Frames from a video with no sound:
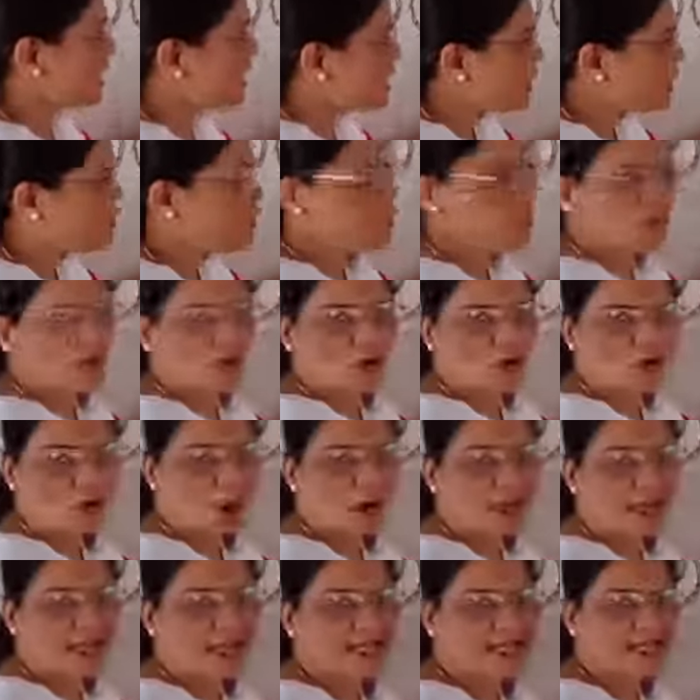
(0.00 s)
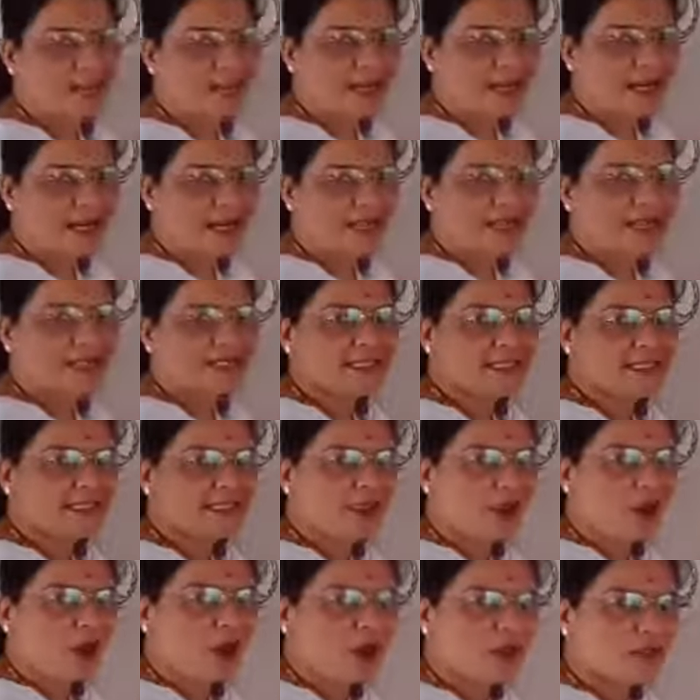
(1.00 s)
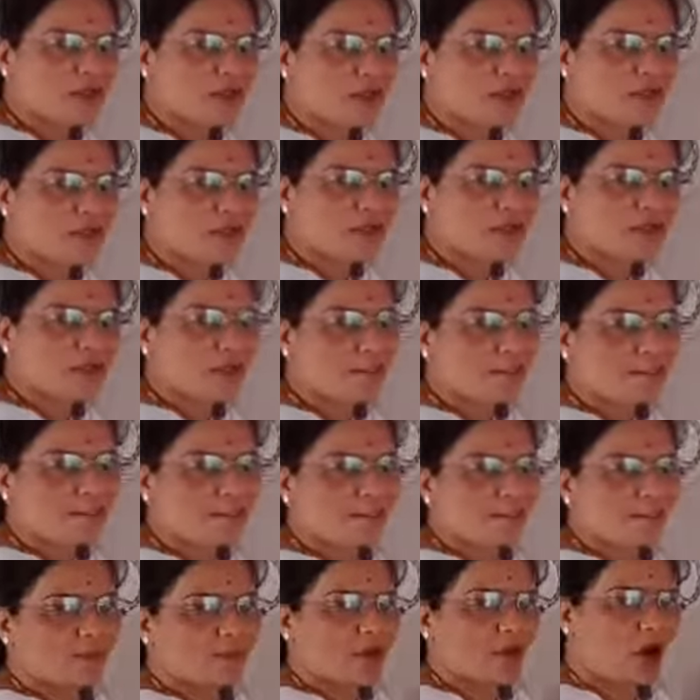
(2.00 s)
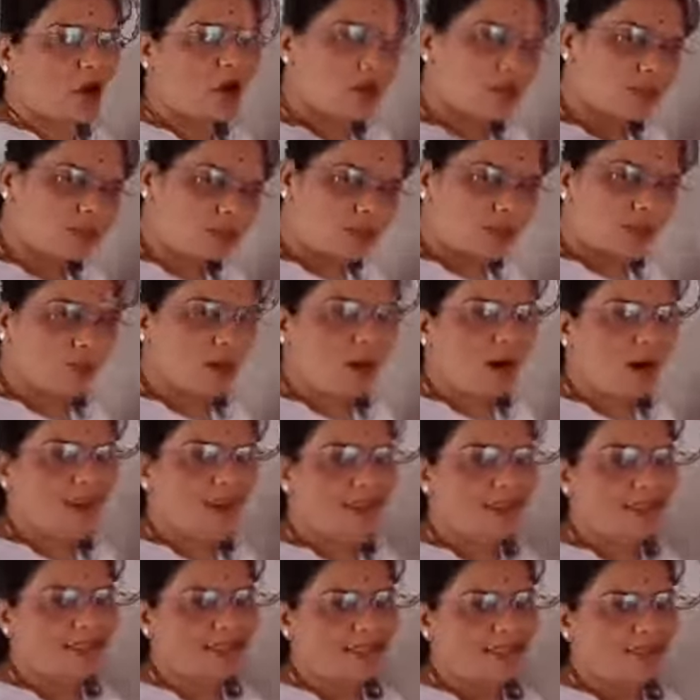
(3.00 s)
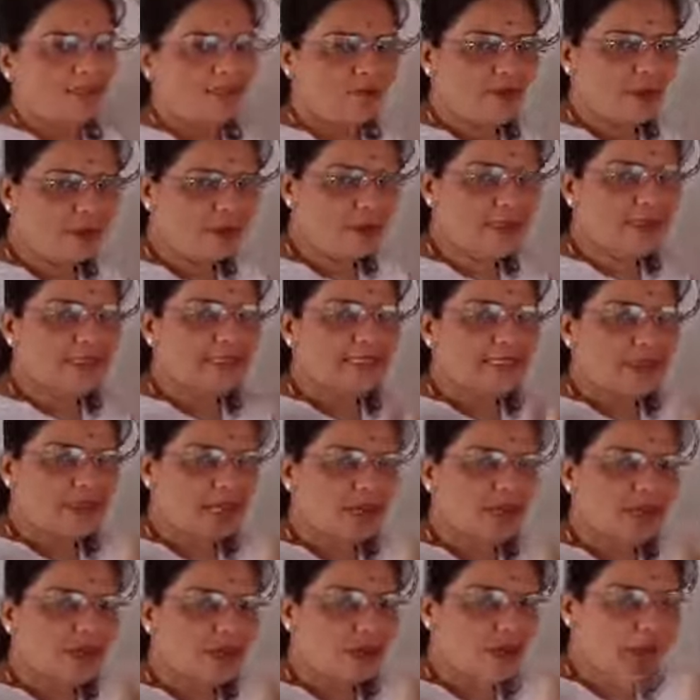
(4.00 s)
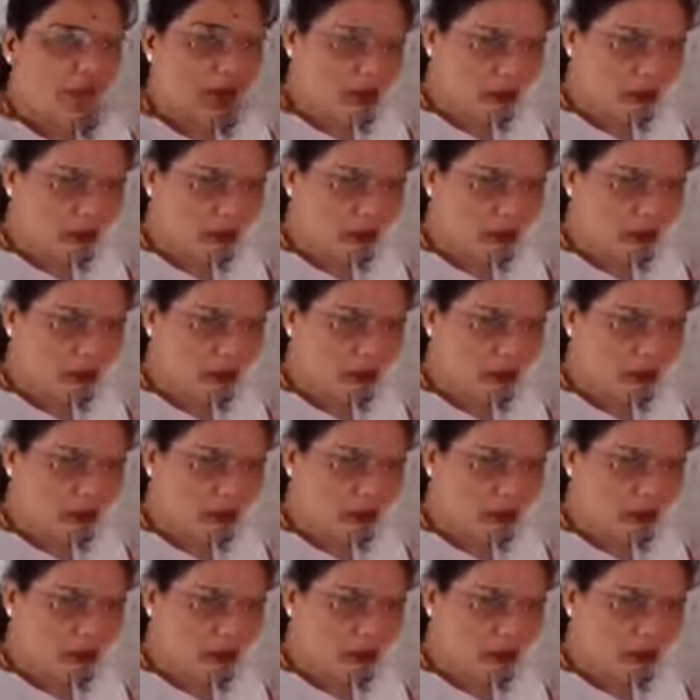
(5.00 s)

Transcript: are also called as the pregnancy hormones, also called as the female sexual